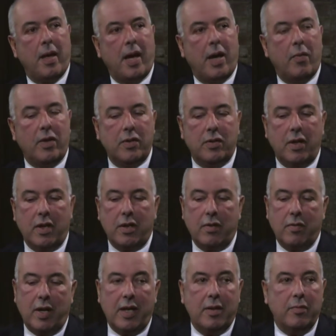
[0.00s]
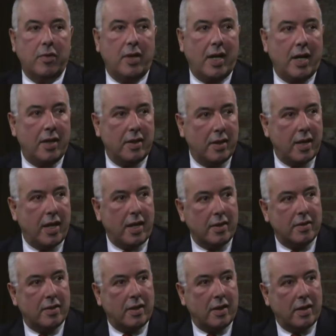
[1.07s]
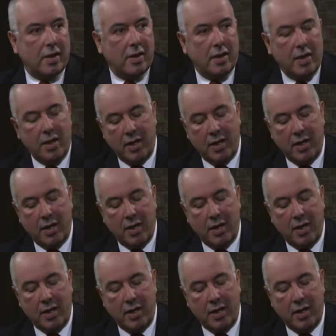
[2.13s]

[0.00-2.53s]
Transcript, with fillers: I was talking to Alan Mulally, the ex uh,